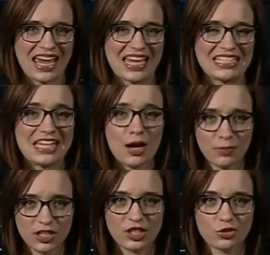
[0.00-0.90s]
and
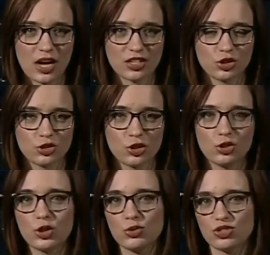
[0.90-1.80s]
deputy director, to
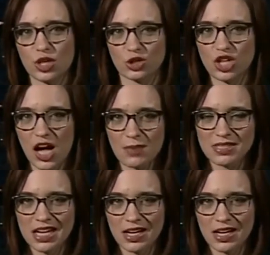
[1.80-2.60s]
lose their jobs,